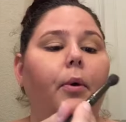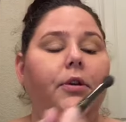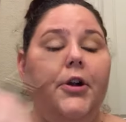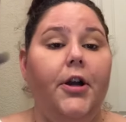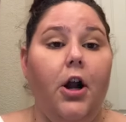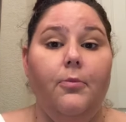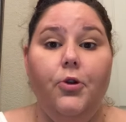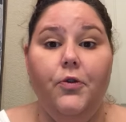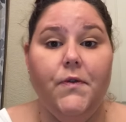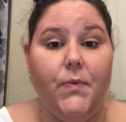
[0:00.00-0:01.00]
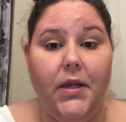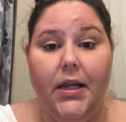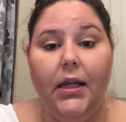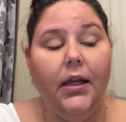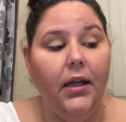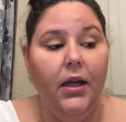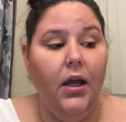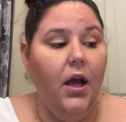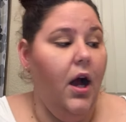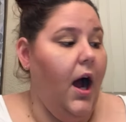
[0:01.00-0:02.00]
During our moves,
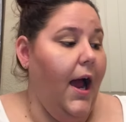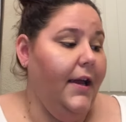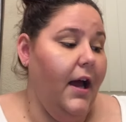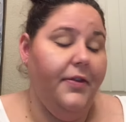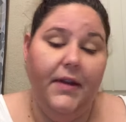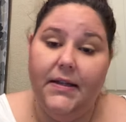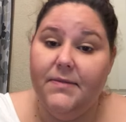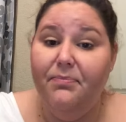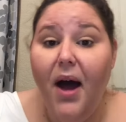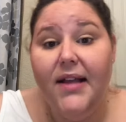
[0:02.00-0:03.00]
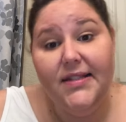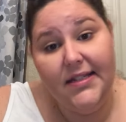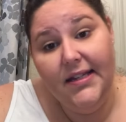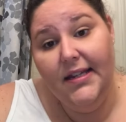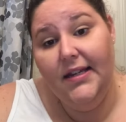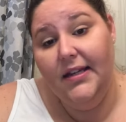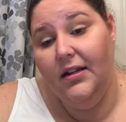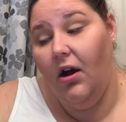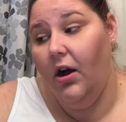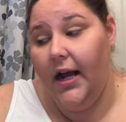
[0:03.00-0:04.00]
I got things
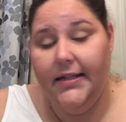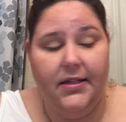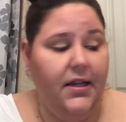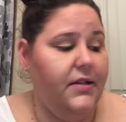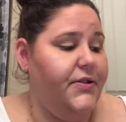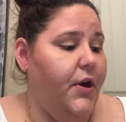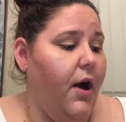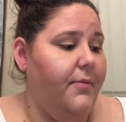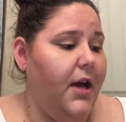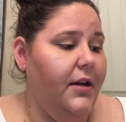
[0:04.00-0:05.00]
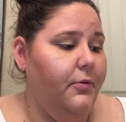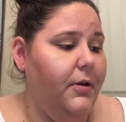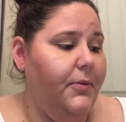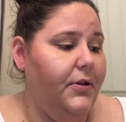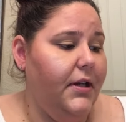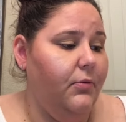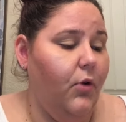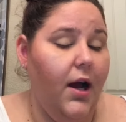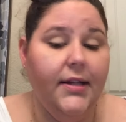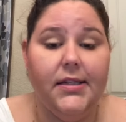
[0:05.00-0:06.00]
busted, all kinds of things. So I'm kind of rebuilding
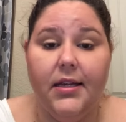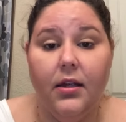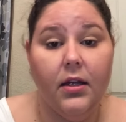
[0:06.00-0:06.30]
what